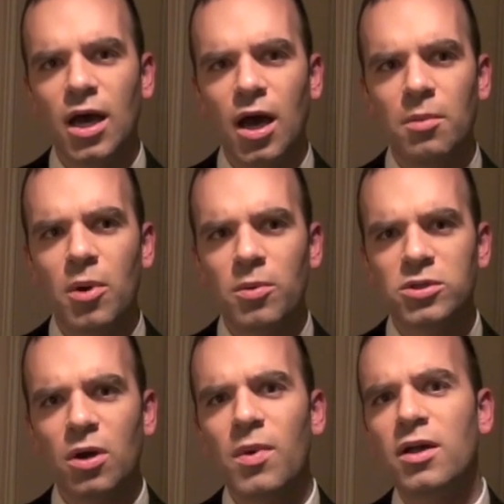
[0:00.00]
but
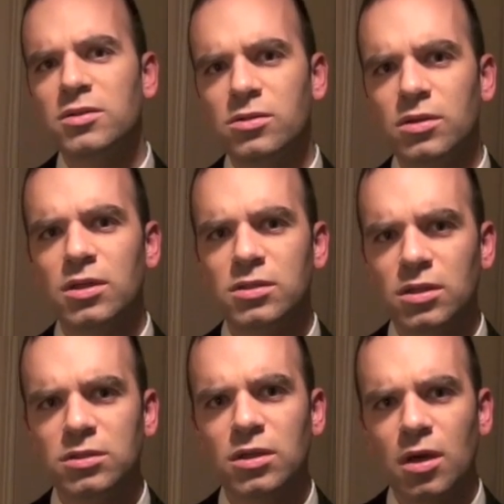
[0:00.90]
which are well suited
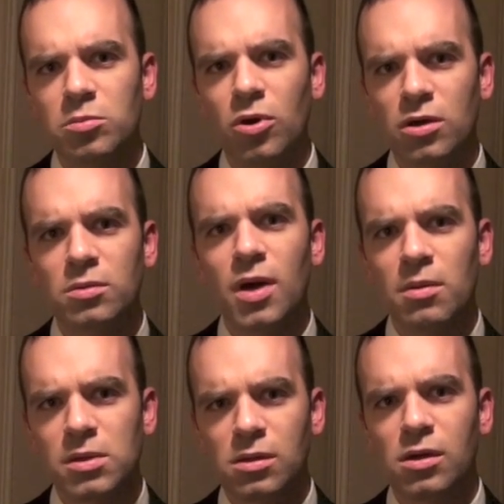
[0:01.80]
to a broader
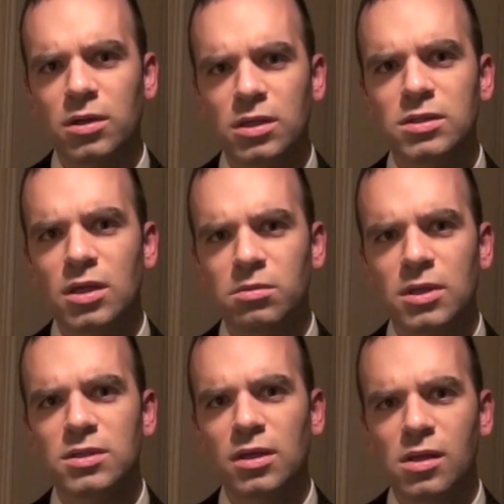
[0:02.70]
popular audience at a
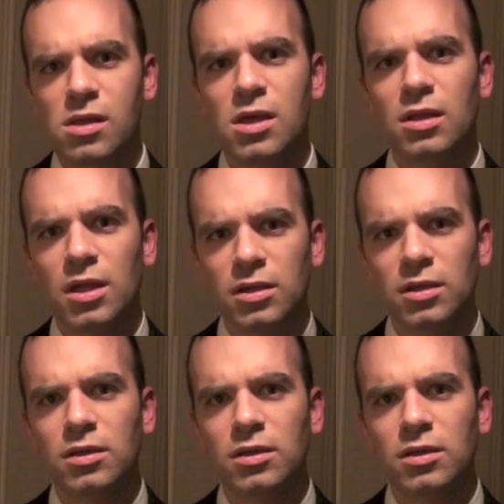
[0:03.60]
place like The Atlantic.